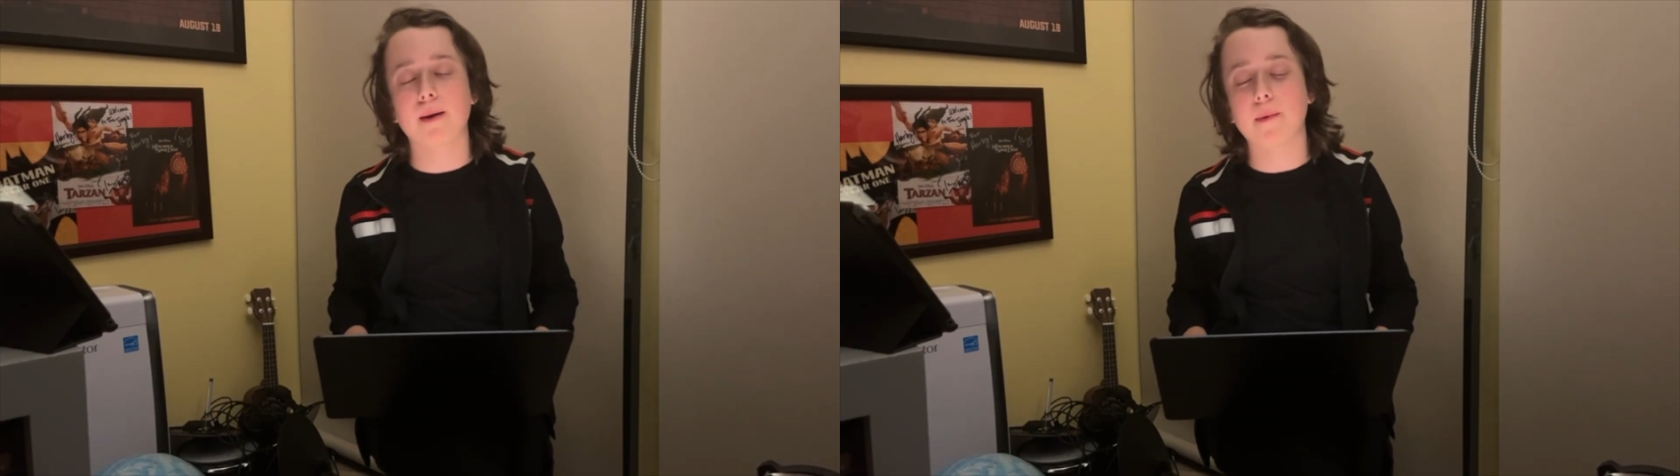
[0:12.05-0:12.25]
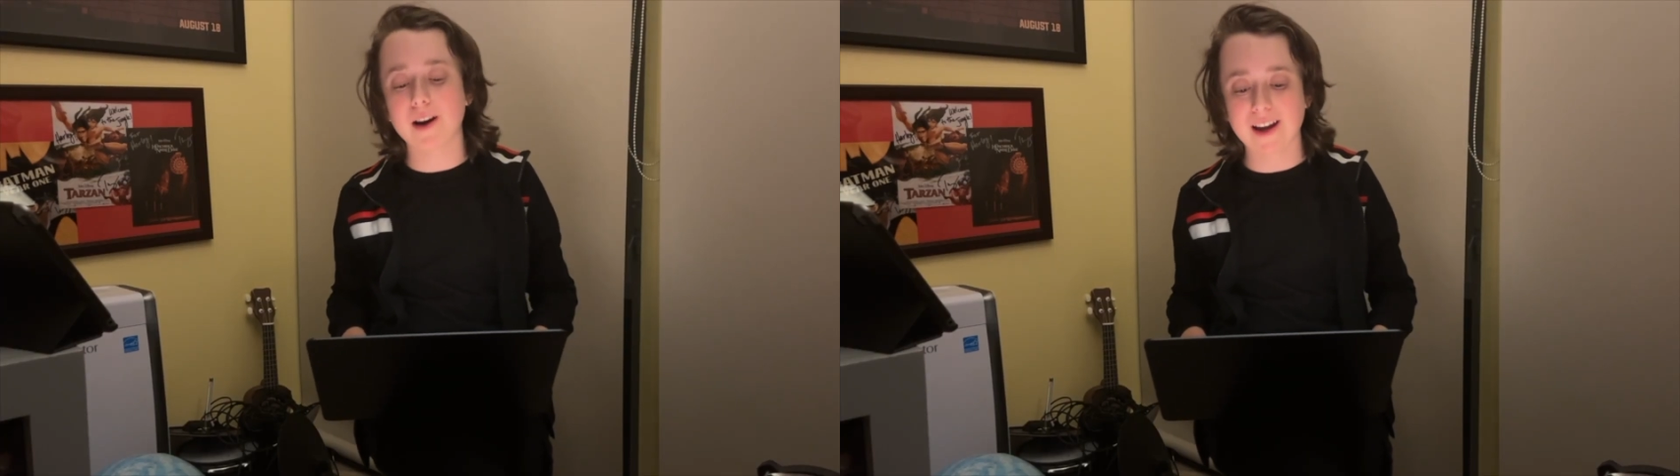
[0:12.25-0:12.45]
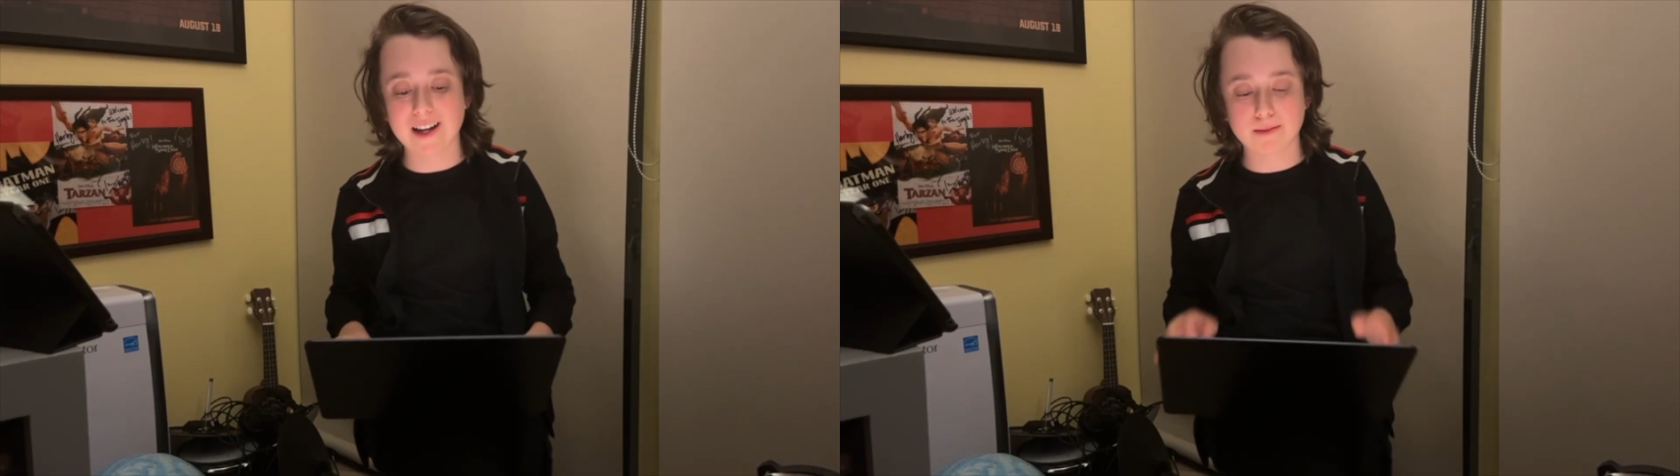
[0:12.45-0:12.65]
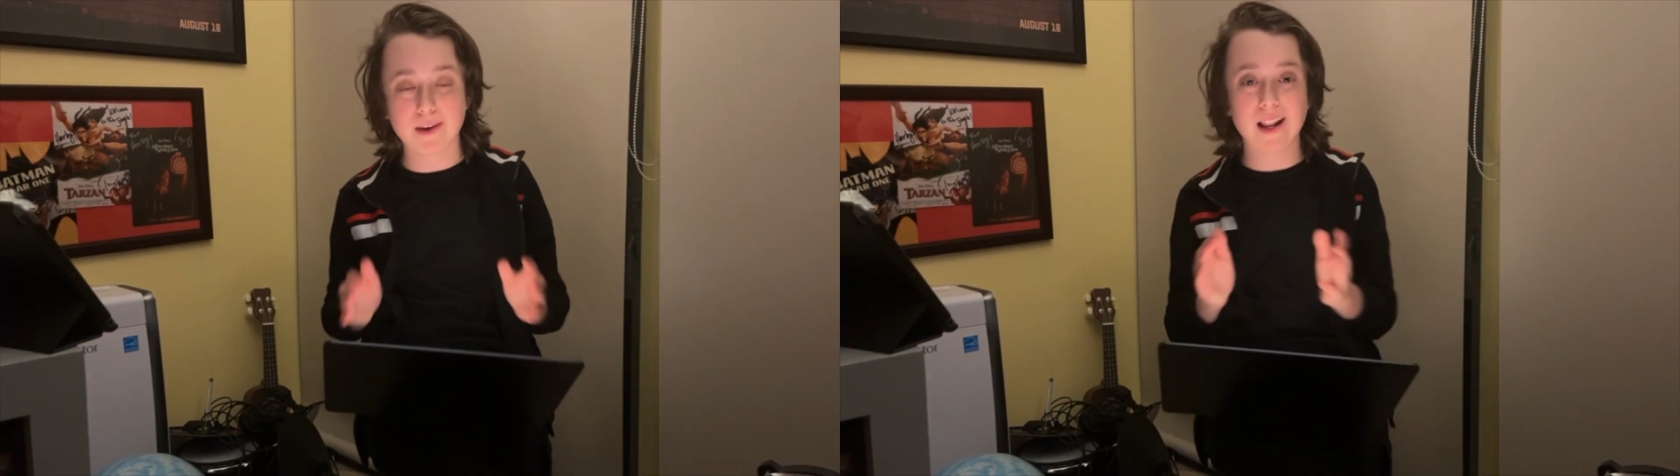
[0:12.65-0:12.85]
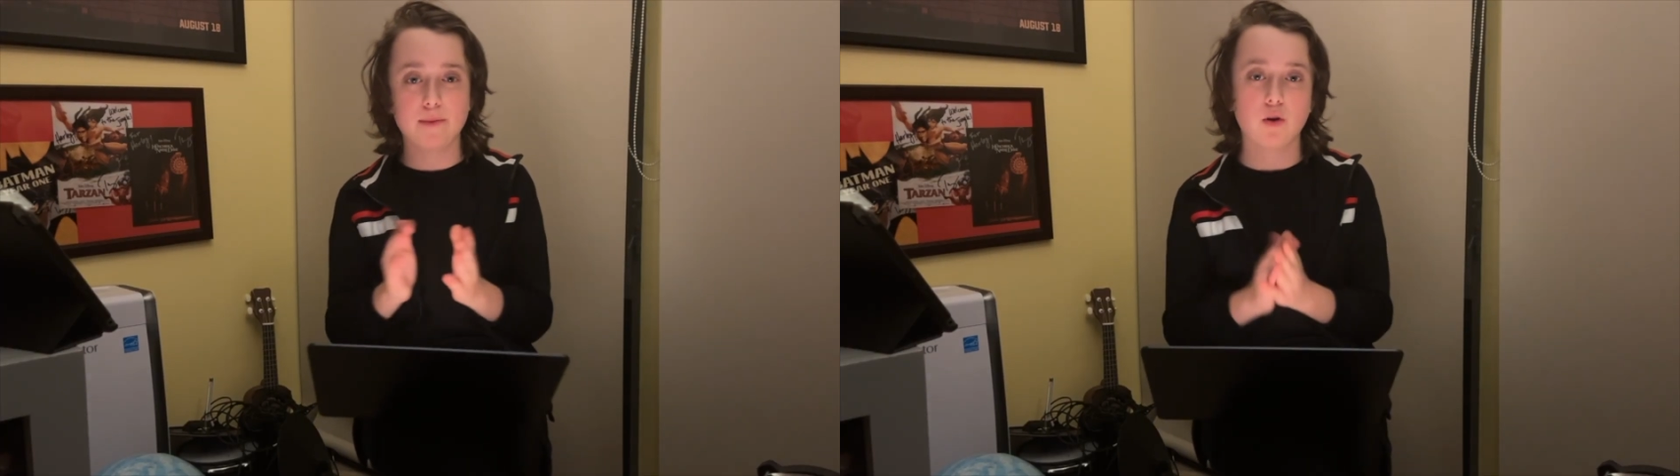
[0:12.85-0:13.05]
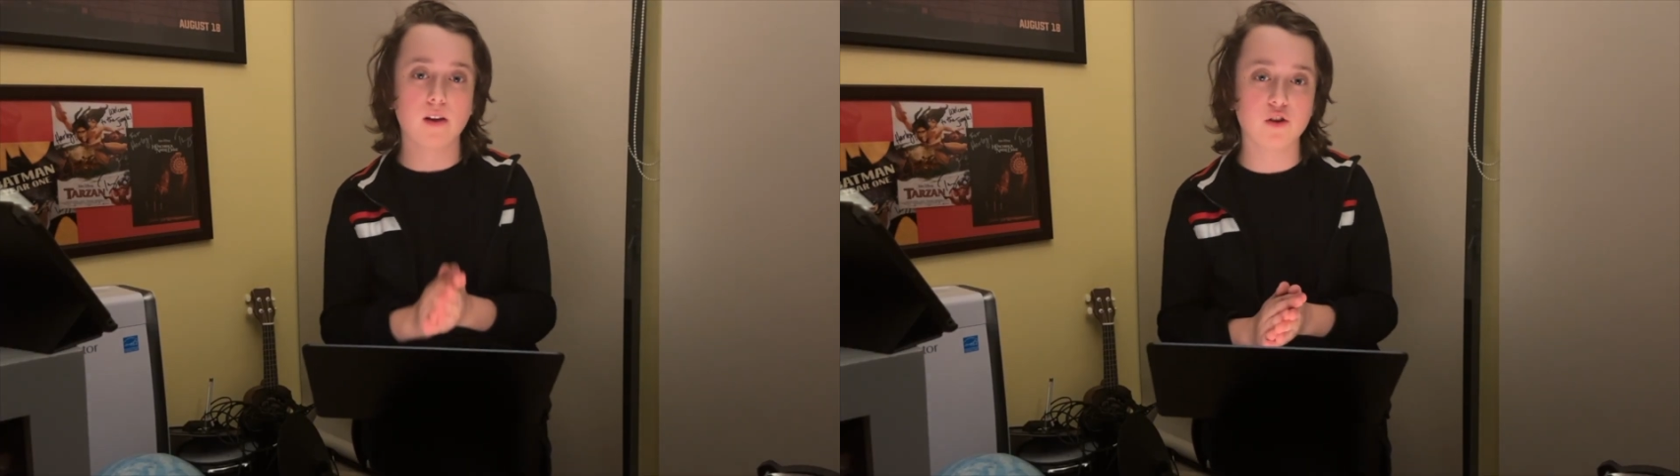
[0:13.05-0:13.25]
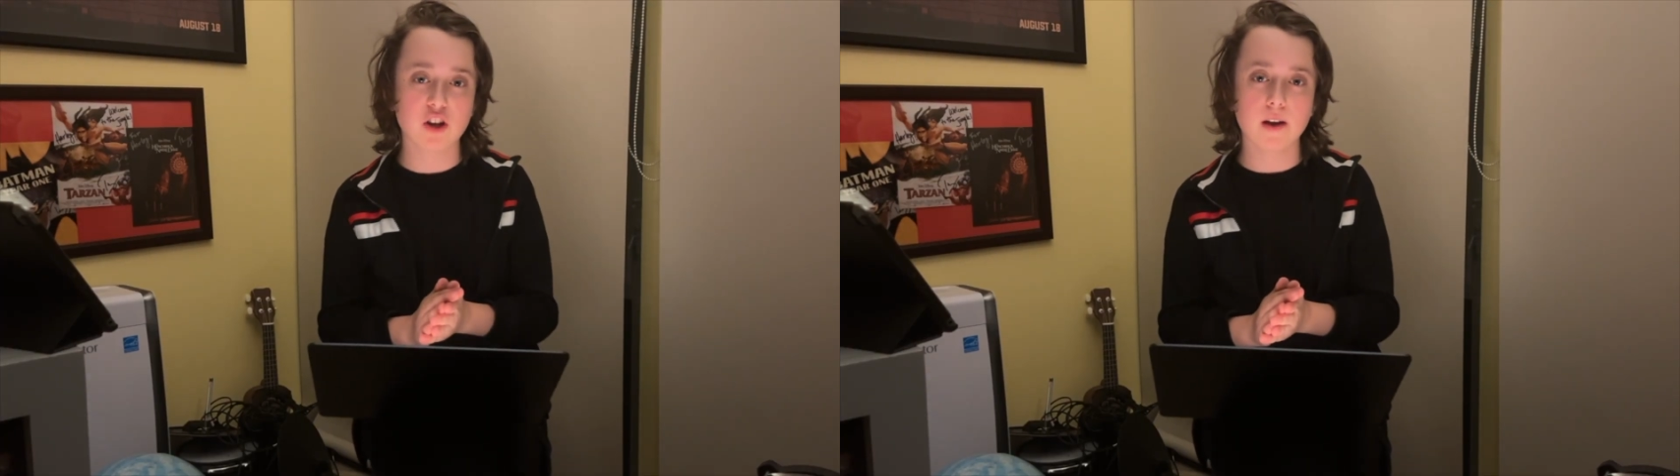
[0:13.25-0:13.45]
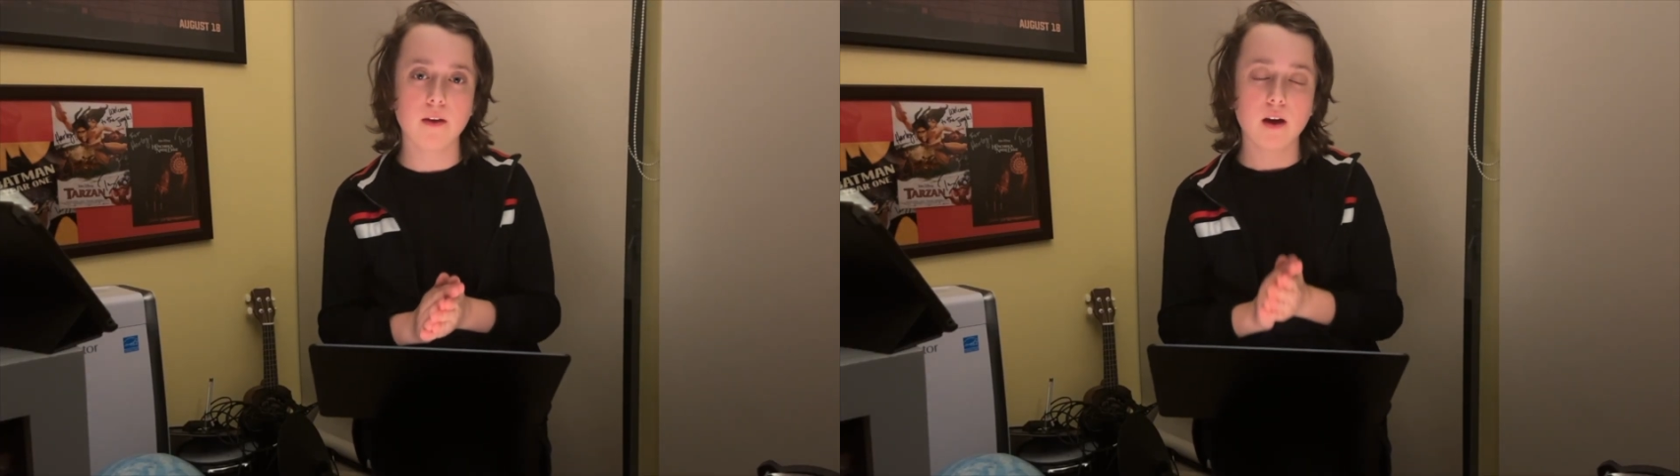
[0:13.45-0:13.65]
podcast. My name's Harley J.